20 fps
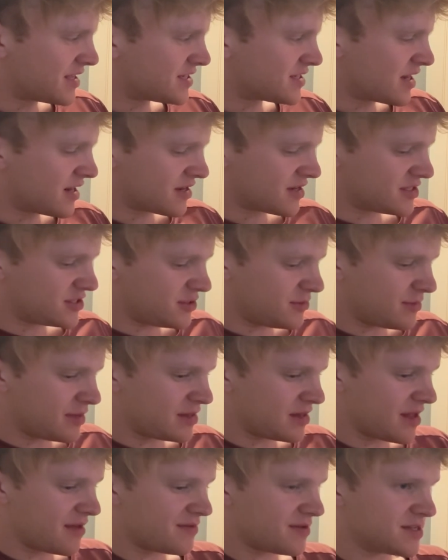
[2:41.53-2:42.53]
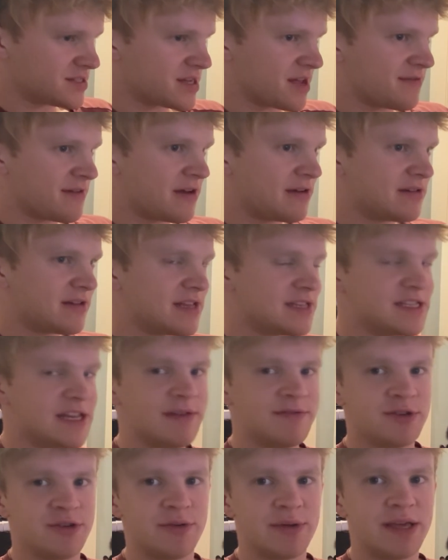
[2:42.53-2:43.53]
It's kind of consumed my life because I found instead
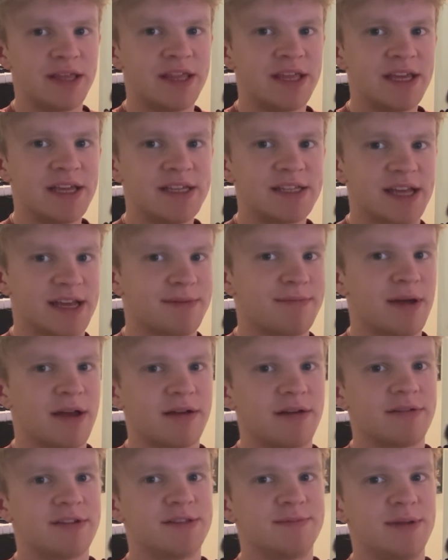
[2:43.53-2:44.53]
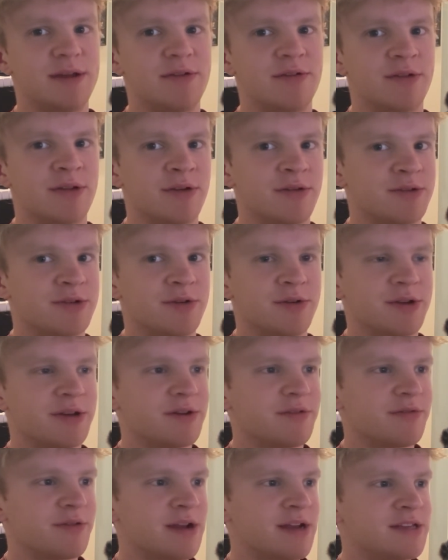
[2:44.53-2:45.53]
of doing things like Minecraft speedrunning or talking
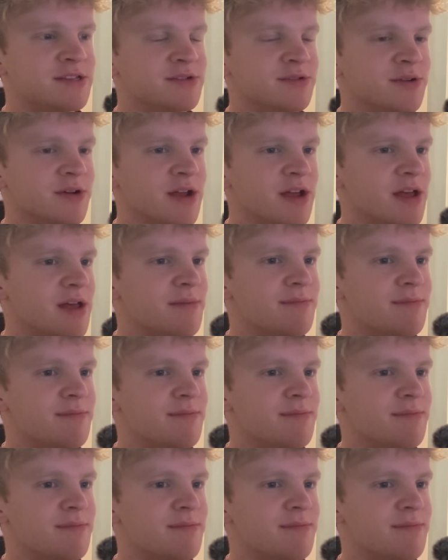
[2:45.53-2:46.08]
to friends or